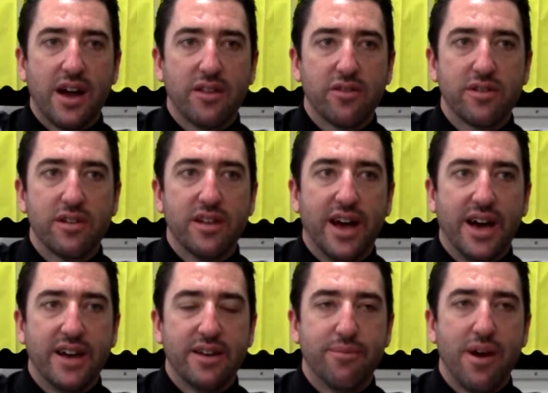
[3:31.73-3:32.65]
learn a
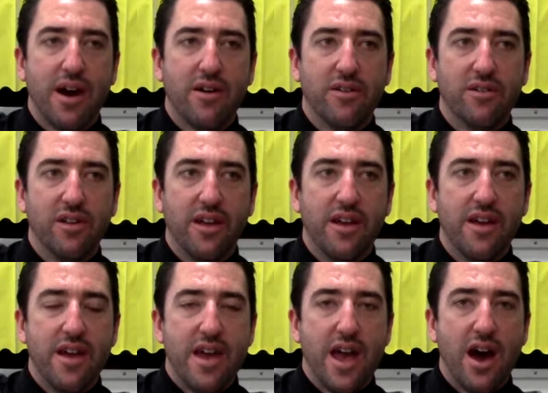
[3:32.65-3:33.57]
lot about
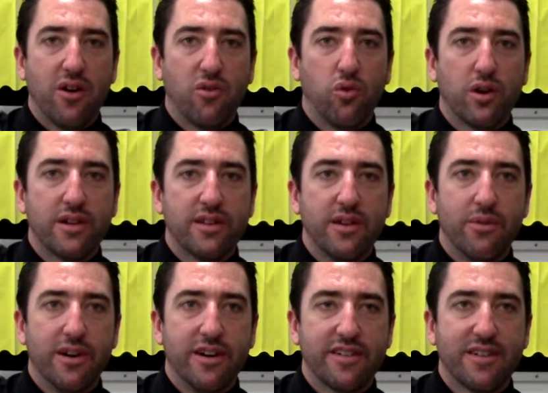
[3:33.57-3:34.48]
how quickly
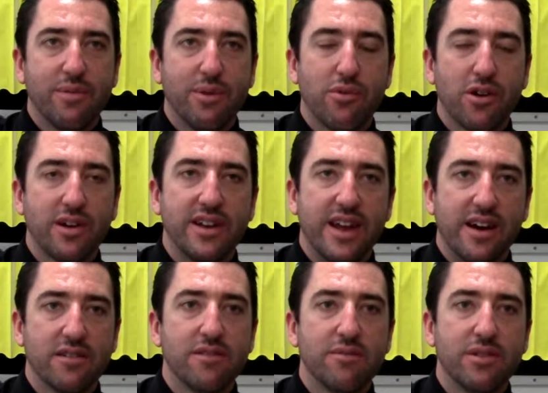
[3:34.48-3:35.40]
walls can be broken
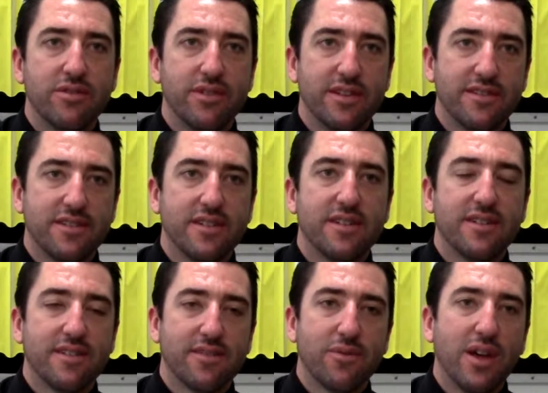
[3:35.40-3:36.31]
down between students.